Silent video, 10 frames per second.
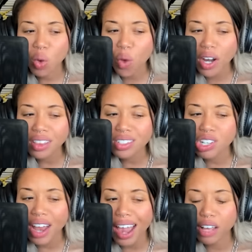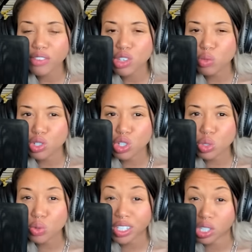one in the chat, if you would
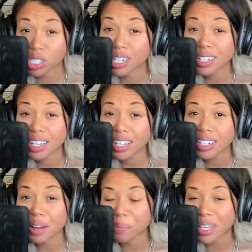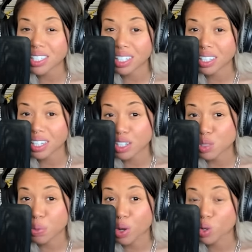do what she did and basically
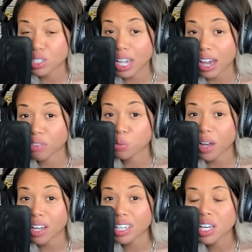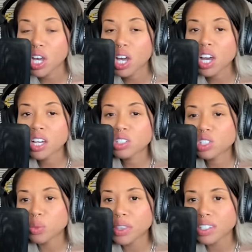expose everybody.
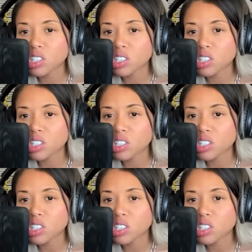Two in the